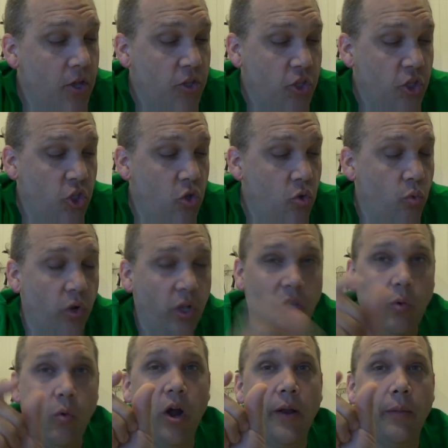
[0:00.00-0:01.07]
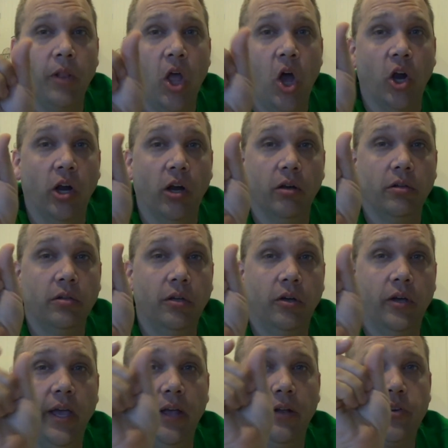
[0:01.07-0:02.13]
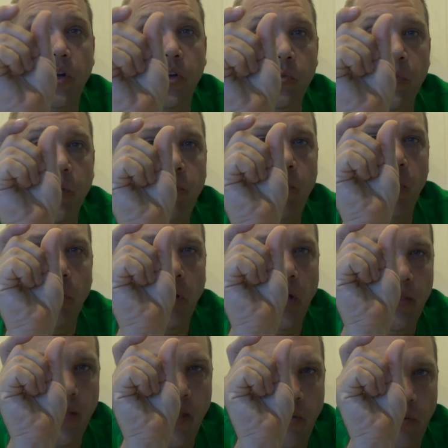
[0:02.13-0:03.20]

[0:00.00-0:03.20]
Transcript: You really want them longer. Okay, I'll try to use my forehead that